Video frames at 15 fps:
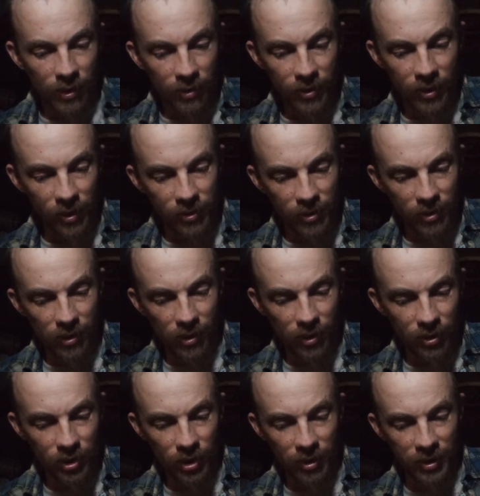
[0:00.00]
The
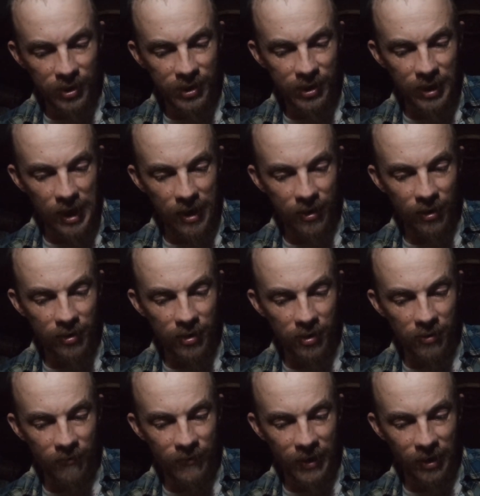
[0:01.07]
underculture is scattered
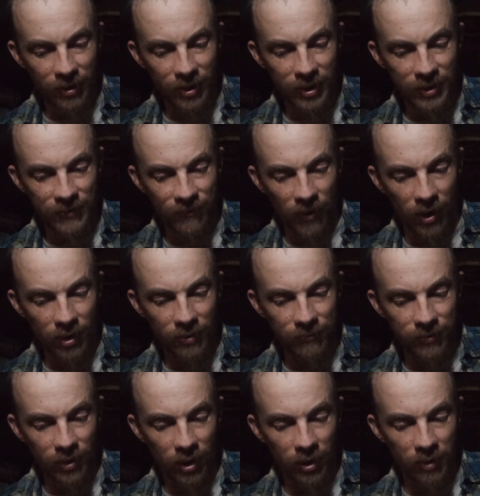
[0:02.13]
into various far
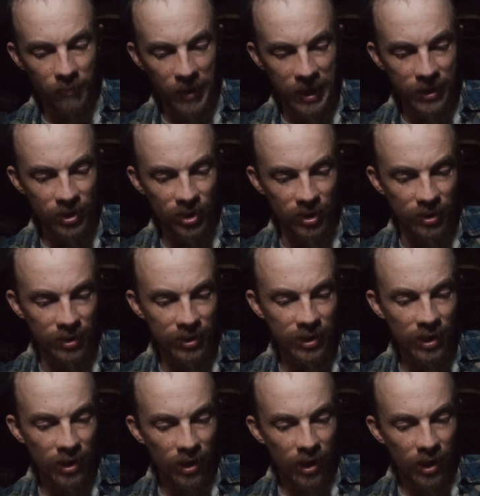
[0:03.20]
flung bastions